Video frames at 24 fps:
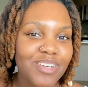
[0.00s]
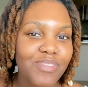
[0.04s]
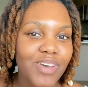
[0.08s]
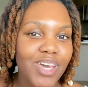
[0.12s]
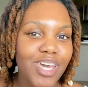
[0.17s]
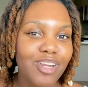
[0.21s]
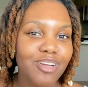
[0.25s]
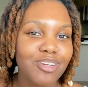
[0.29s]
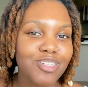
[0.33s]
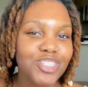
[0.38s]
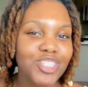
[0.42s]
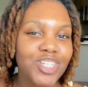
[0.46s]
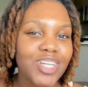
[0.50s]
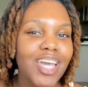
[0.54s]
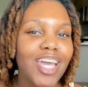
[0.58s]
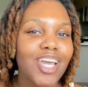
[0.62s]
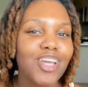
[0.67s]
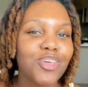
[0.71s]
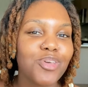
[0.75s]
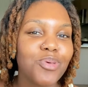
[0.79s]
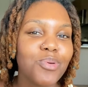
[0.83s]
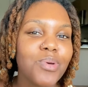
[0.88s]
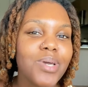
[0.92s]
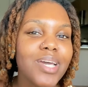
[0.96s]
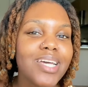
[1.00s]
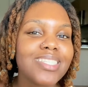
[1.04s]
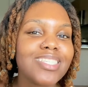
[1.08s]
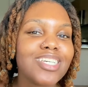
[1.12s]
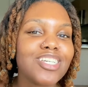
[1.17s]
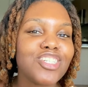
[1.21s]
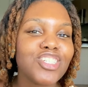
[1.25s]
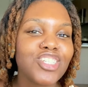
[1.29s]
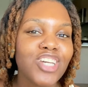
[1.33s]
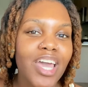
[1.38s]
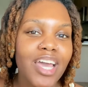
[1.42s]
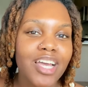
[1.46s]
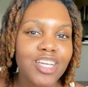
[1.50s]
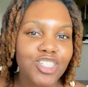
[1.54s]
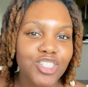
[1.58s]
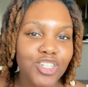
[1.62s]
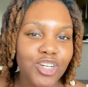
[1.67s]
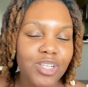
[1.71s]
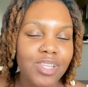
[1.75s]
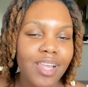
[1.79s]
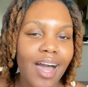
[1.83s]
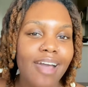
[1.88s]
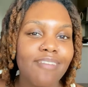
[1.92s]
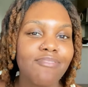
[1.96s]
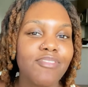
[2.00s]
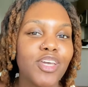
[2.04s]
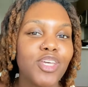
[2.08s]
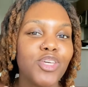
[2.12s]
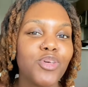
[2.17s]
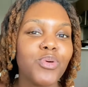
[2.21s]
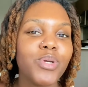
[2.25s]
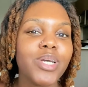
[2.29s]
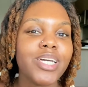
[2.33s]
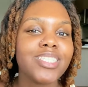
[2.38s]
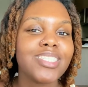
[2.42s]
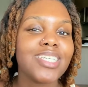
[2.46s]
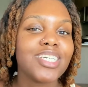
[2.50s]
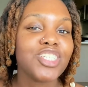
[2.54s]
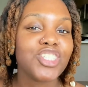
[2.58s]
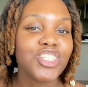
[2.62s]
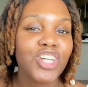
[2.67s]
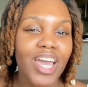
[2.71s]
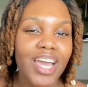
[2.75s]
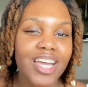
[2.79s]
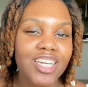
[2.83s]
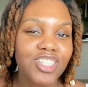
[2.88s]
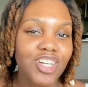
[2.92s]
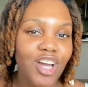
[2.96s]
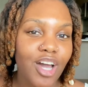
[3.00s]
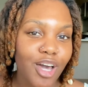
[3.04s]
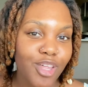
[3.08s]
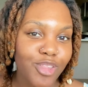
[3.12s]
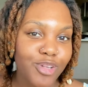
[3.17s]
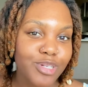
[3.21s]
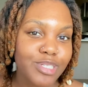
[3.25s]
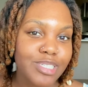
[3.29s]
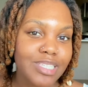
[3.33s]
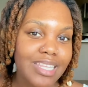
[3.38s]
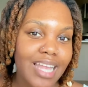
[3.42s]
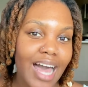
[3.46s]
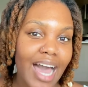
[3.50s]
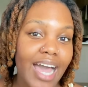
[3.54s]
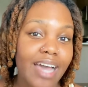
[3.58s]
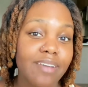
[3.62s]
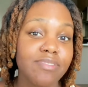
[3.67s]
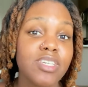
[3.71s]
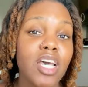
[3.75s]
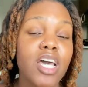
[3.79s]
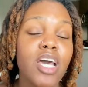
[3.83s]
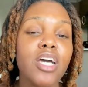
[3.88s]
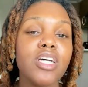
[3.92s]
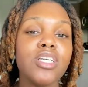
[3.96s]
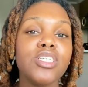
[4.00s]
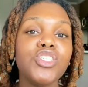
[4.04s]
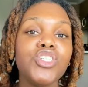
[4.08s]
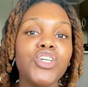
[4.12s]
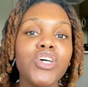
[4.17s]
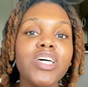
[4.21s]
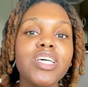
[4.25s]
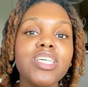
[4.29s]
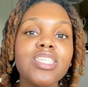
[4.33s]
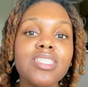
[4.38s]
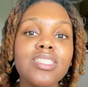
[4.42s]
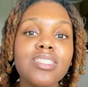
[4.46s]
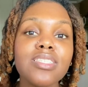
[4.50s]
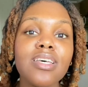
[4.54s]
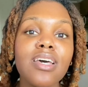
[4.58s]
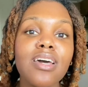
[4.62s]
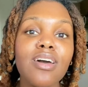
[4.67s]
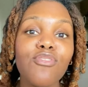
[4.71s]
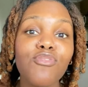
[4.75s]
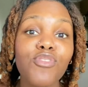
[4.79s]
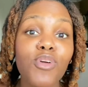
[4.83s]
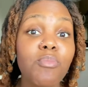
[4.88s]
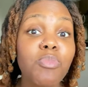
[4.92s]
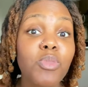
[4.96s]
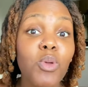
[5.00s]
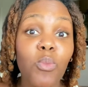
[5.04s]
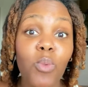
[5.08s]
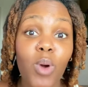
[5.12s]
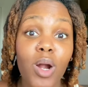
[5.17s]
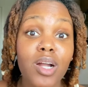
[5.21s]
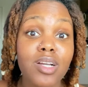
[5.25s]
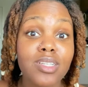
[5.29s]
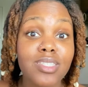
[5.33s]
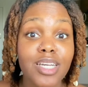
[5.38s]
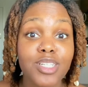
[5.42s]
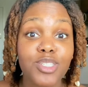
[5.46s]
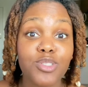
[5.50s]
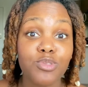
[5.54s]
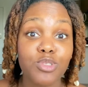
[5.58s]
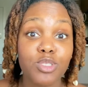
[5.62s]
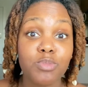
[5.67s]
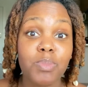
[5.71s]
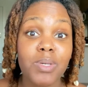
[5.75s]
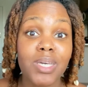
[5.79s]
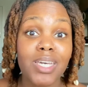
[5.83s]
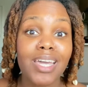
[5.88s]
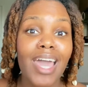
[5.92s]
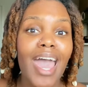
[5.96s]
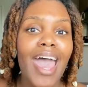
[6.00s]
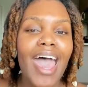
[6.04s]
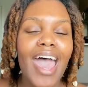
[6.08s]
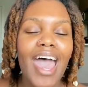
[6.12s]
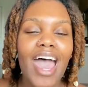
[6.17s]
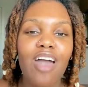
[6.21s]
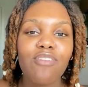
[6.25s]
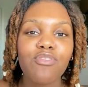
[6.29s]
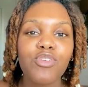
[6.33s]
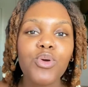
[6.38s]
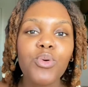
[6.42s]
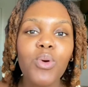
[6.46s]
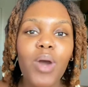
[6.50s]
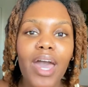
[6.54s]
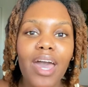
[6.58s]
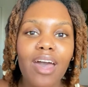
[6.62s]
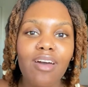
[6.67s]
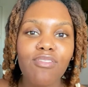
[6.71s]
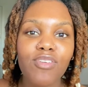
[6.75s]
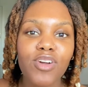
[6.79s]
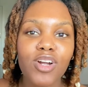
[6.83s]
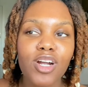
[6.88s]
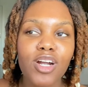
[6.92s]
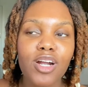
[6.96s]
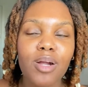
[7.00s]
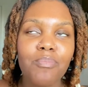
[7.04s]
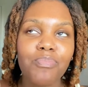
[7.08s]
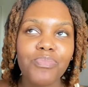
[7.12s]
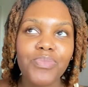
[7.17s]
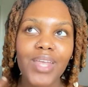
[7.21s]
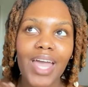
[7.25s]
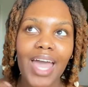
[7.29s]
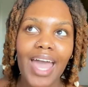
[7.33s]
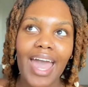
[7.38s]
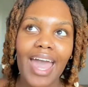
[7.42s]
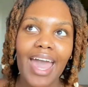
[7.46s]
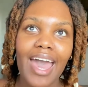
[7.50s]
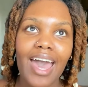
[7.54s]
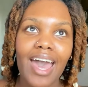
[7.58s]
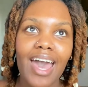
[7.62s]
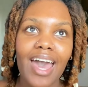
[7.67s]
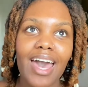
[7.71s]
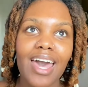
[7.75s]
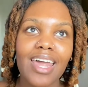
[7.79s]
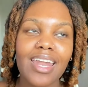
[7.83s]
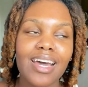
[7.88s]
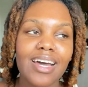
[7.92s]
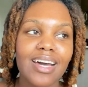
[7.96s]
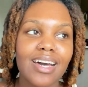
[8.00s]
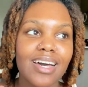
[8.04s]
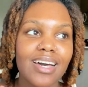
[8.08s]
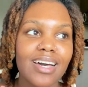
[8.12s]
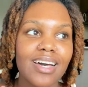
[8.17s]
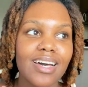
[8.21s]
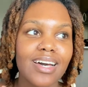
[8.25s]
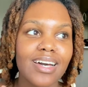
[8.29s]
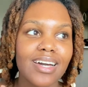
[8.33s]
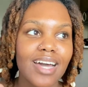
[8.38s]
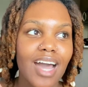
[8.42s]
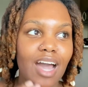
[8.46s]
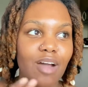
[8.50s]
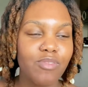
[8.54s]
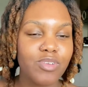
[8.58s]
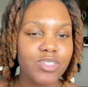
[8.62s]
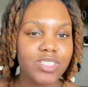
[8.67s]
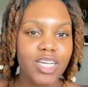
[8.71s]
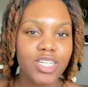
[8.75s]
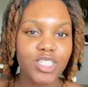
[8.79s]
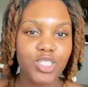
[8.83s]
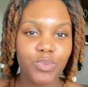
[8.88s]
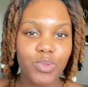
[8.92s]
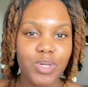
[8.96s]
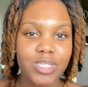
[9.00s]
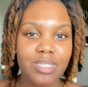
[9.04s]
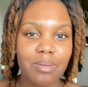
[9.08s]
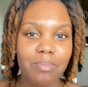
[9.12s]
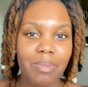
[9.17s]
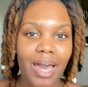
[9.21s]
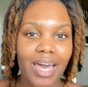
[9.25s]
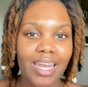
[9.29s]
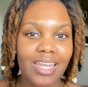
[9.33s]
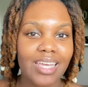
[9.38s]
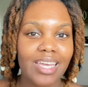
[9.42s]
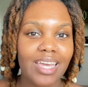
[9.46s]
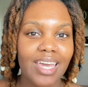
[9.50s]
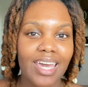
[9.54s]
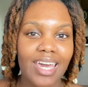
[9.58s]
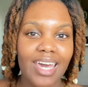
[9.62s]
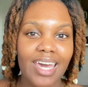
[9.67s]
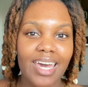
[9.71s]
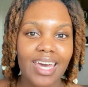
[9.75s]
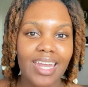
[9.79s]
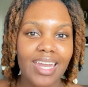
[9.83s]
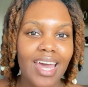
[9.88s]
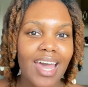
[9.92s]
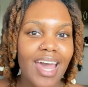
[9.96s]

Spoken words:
energy, and you get to change your life and you get to change others' lives just from the words that you speak. Have you ever had a conversation with somebody and